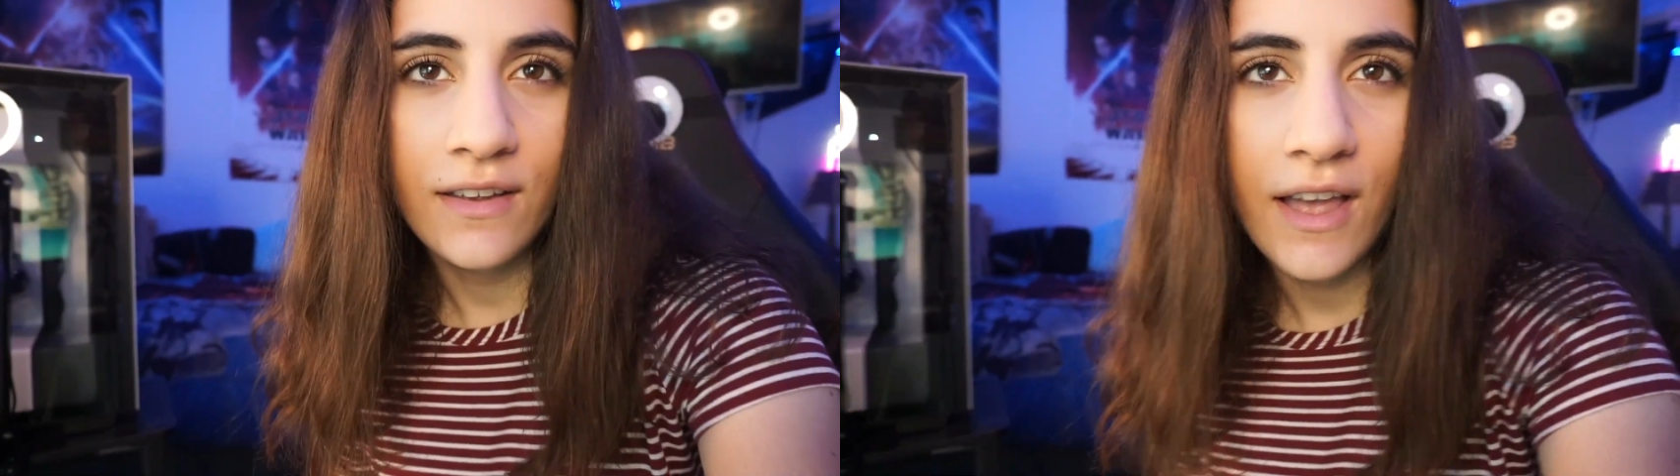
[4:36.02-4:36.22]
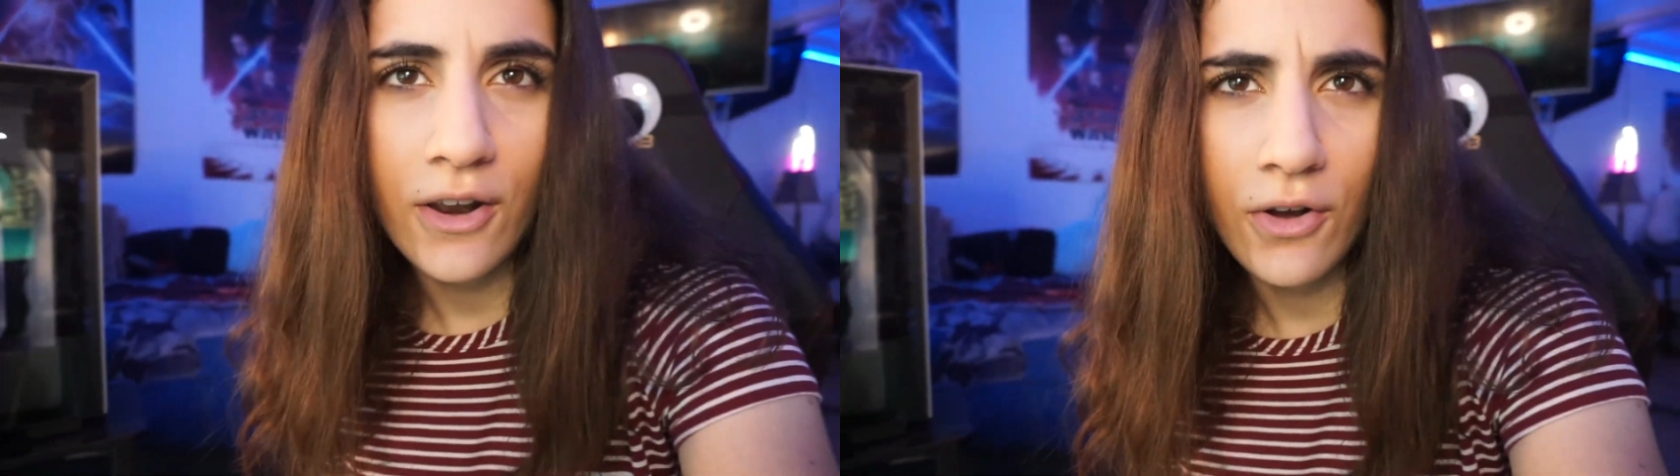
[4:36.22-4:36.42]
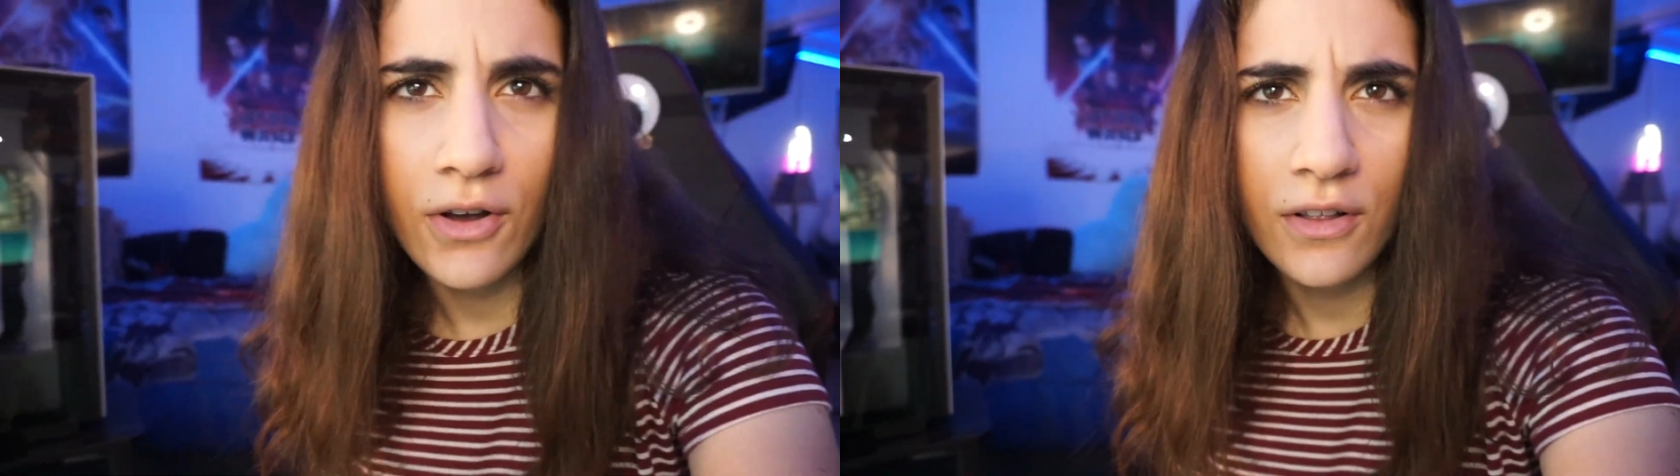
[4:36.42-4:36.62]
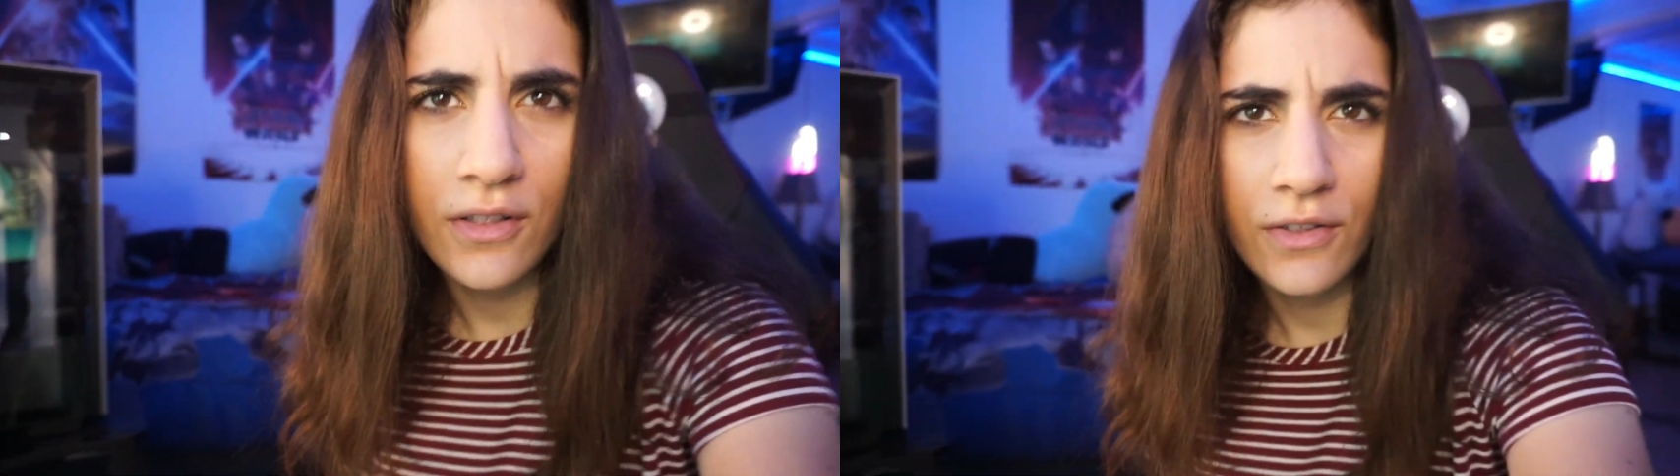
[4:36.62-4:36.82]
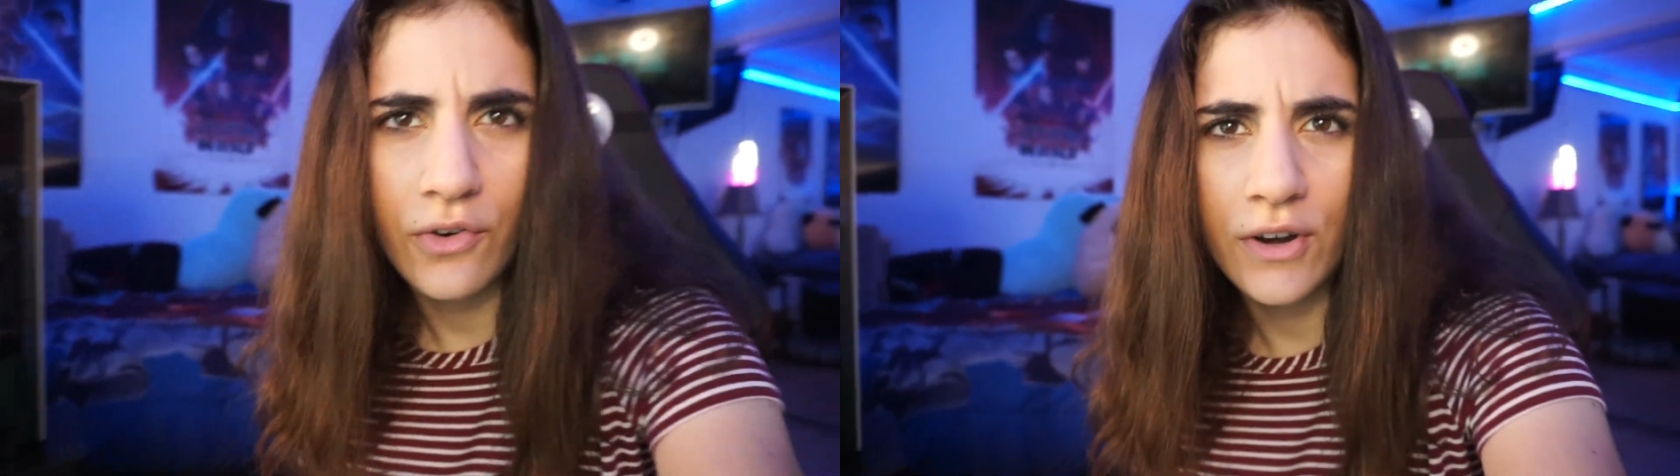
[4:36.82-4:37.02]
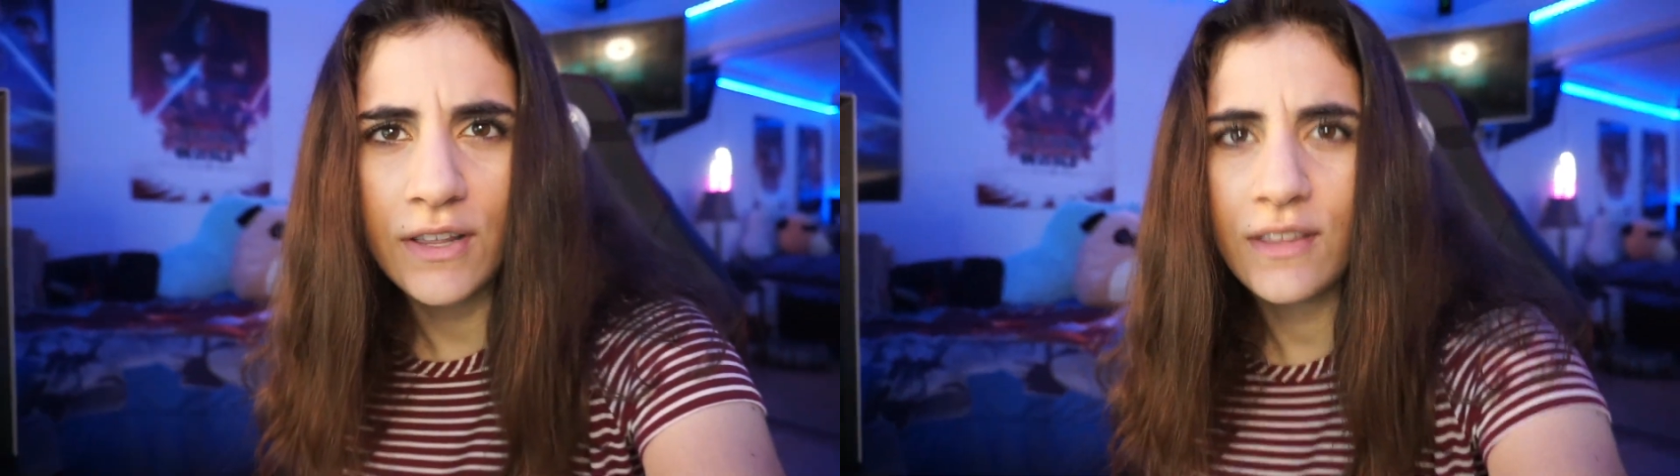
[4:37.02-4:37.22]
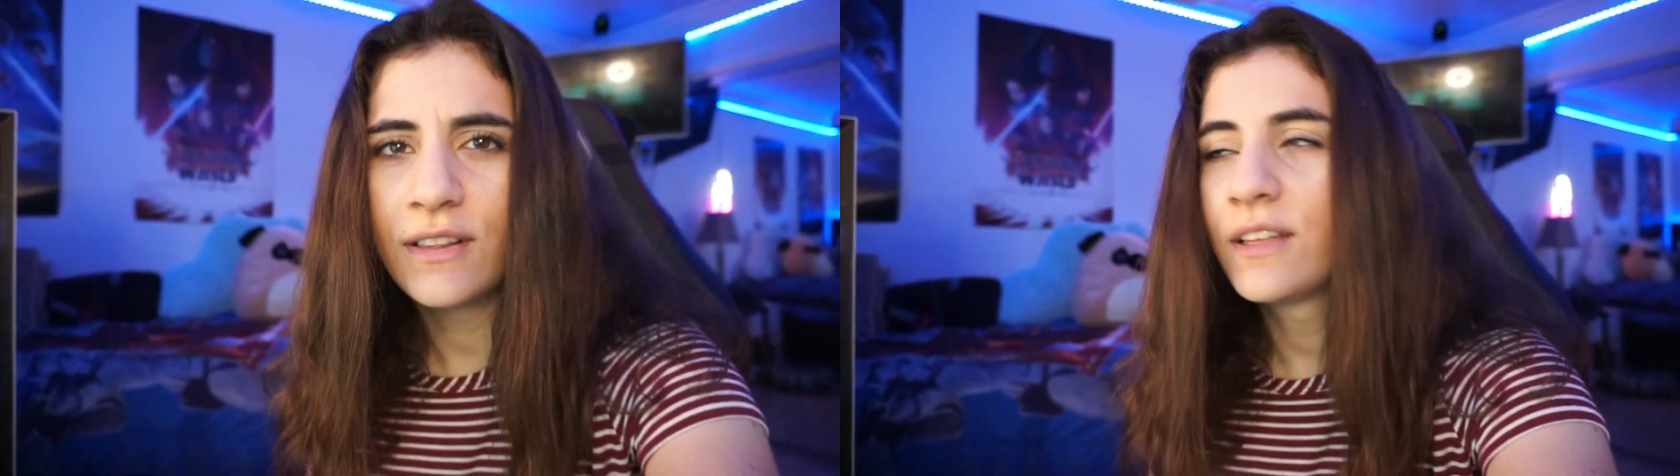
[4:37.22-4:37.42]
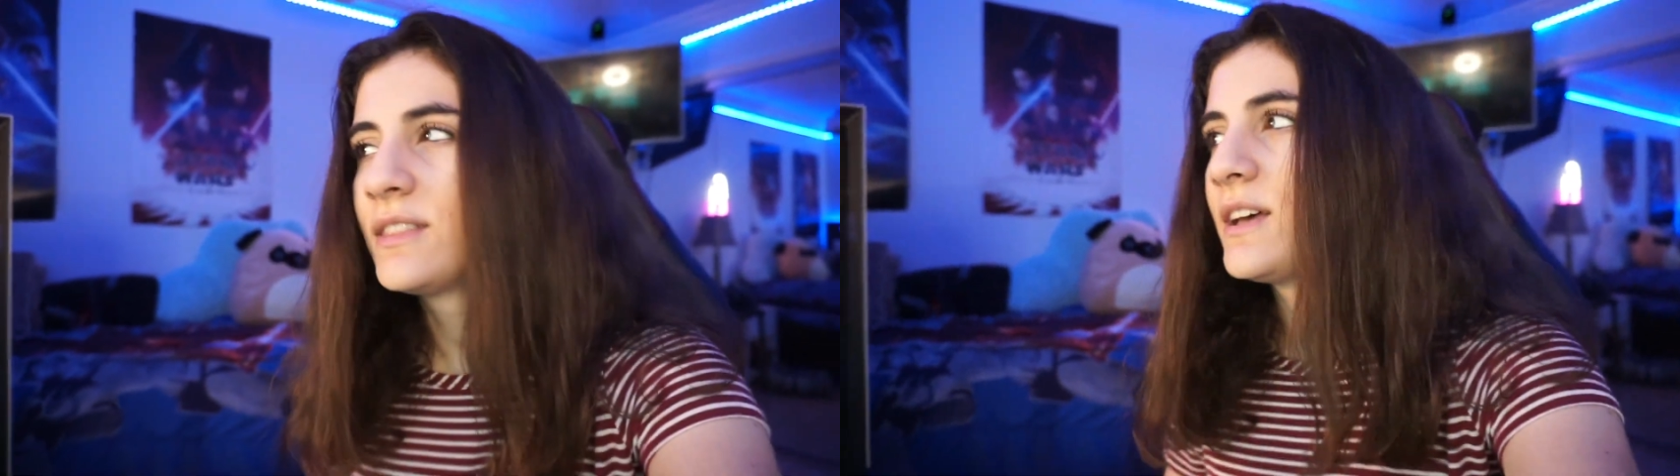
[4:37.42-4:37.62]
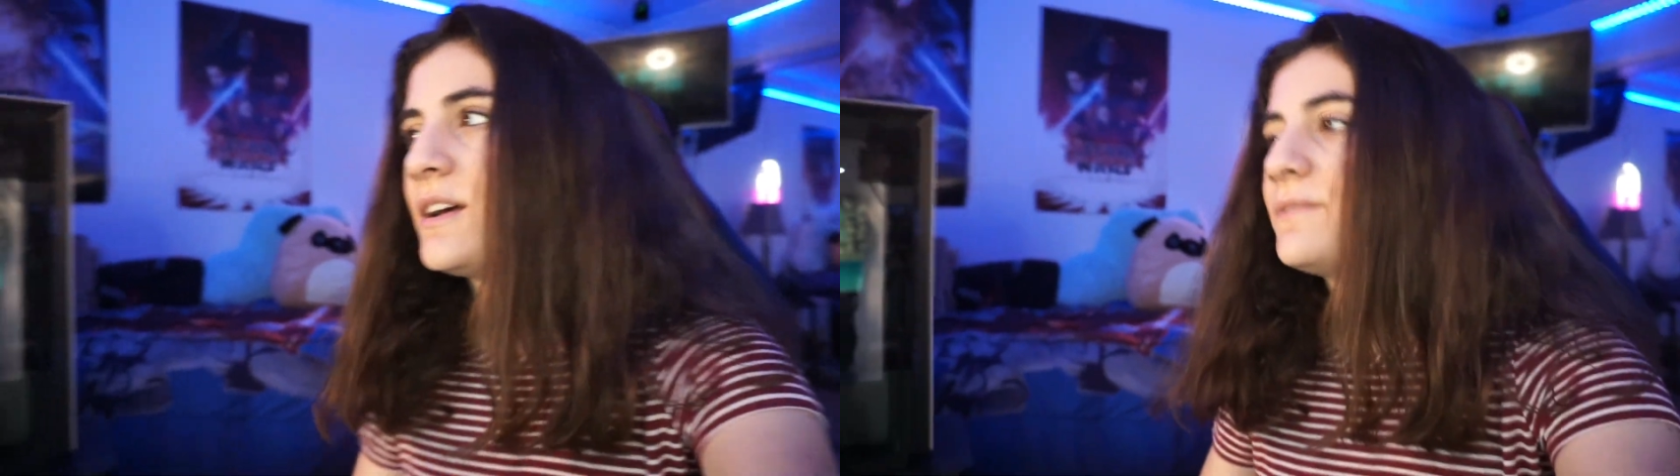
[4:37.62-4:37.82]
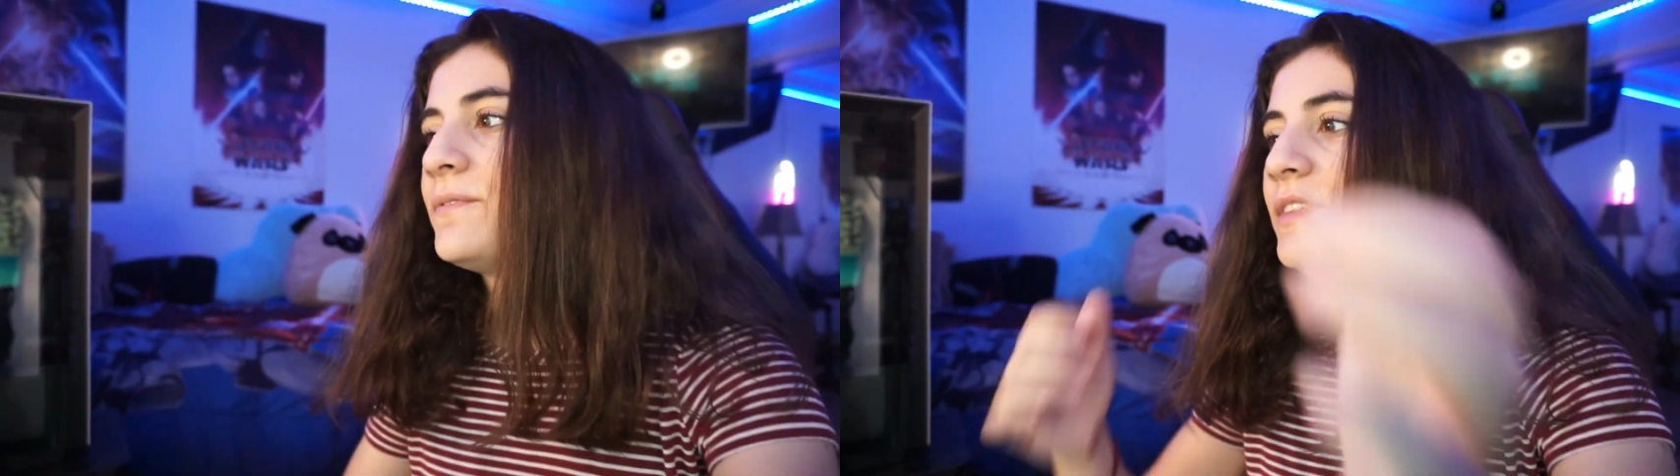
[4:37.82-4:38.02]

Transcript: at all or anything like that,